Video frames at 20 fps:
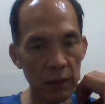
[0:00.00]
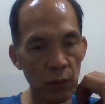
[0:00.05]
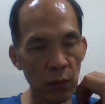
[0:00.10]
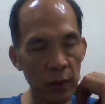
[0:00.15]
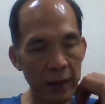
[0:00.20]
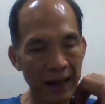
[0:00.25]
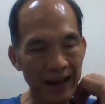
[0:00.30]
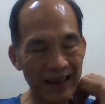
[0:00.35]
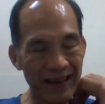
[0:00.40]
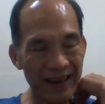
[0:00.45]

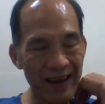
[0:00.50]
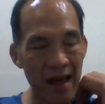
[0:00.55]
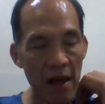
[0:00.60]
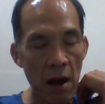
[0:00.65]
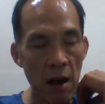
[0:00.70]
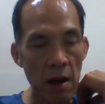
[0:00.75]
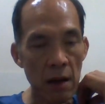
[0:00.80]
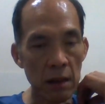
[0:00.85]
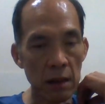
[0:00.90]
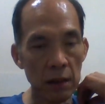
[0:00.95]
can
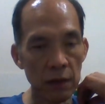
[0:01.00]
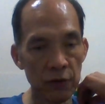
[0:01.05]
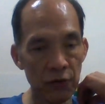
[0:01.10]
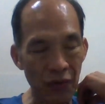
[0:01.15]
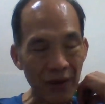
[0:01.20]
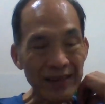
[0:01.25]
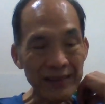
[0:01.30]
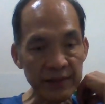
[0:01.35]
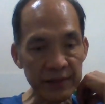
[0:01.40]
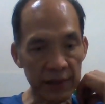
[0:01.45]

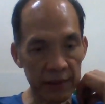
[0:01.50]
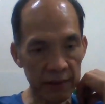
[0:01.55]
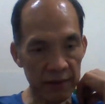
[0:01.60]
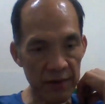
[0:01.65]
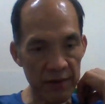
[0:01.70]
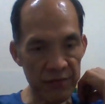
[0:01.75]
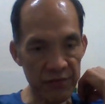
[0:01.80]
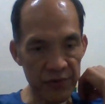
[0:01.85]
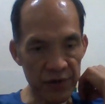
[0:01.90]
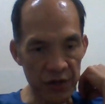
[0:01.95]
drastically
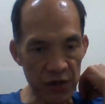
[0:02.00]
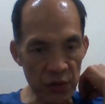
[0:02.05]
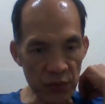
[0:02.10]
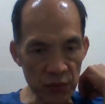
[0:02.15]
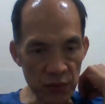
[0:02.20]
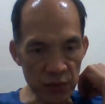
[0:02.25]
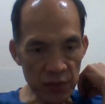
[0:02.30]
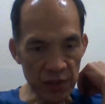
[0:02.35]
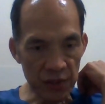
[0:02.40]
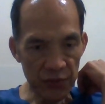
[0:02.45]

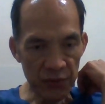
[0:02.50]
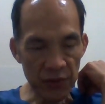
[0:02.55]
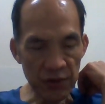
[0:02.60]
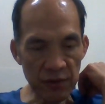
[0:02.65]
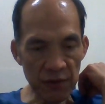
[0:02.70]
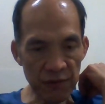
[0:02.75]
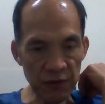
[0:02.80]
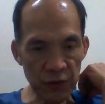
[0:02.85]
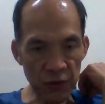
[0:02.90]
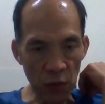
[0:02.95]
reduce the risk
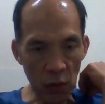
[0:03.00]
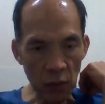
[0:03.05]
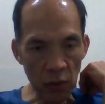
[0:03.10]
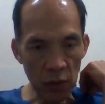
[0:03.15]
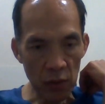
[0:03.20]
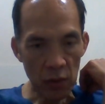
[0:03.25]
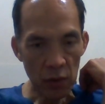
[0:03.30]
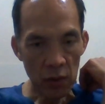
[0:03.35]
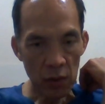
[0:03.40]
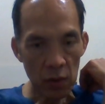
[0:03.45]
of stroke
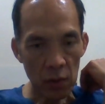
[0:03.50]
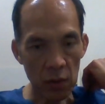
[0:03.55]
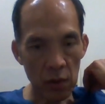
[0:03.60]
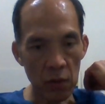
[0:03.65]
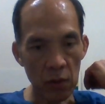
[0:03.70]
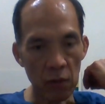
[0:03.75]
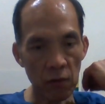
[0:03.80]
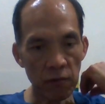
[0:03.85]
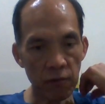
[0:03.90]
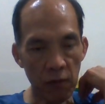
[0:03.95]

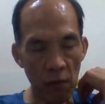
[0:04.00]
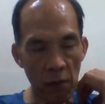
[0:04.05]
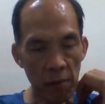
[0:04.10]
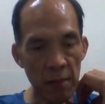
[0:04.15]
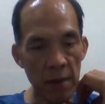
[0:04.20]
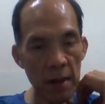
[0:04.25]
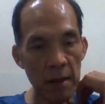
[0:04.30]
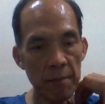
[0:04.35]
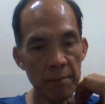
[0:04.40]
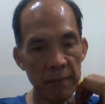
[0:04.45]
from
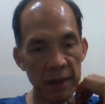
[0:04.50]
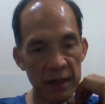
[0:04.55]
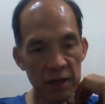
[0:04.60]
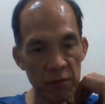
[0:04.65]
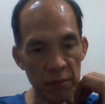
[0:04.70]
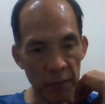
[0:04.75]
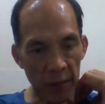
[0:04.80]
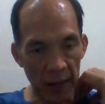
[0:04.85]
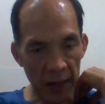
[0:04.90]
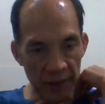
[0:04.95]

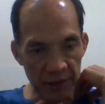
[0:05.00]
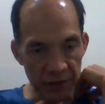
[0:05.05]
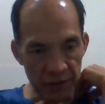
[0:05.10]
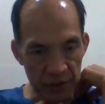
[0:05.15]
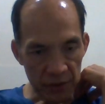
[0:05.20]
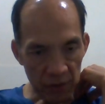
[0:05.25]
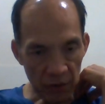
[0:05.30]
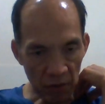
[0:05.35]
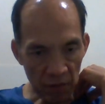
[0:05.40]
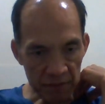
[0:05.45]

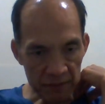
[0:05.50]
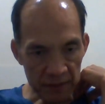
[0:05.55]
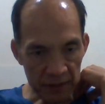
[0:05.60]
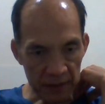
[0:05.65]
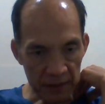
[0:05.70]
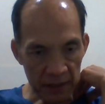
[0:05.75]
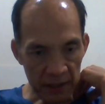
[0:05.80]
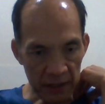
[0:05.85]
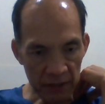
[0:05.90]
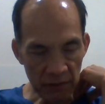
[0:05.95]
manipulation of the
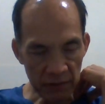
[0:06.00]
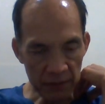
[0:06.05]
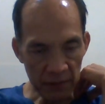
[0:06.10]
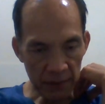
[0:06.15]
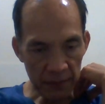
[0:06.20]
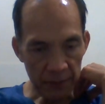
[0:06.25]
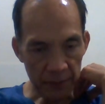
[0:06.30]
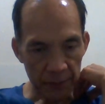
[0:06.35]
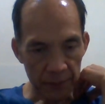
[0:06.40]
aorta.